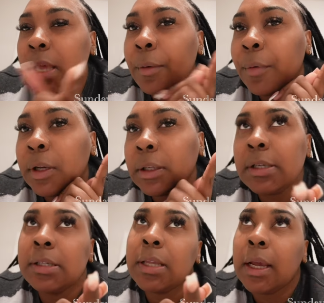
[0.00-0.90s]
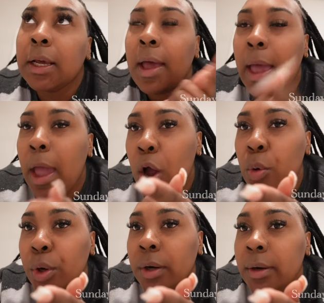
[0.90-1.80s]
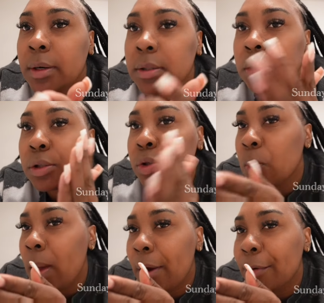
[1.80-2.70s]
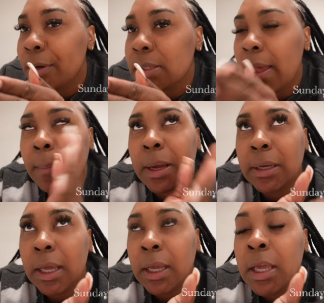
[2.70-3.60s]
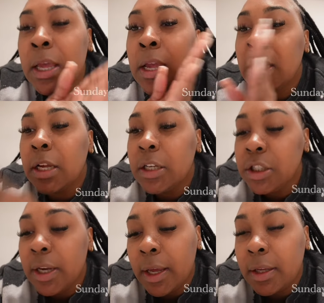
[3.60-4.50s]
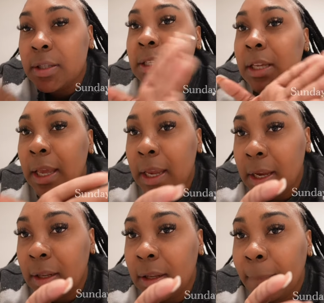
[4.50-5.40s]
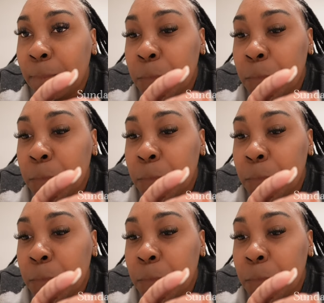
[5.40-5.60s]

I want to at least take an hour to two hours out my day each day to edit.